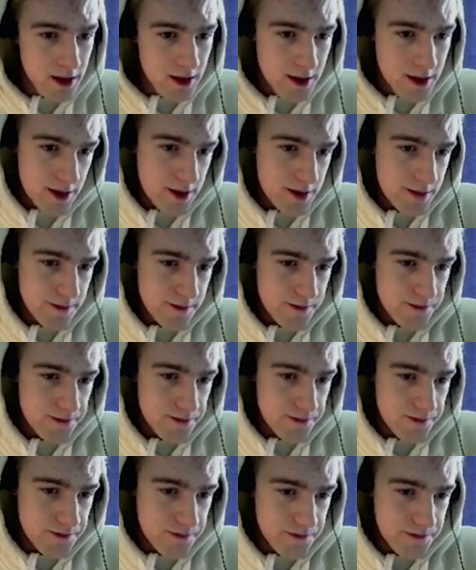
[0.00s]

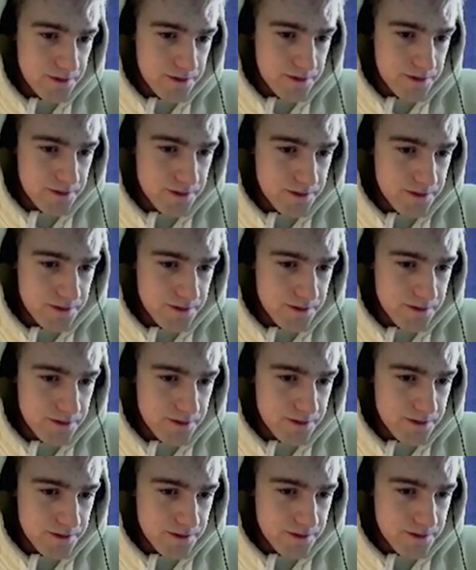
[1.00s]
(silence)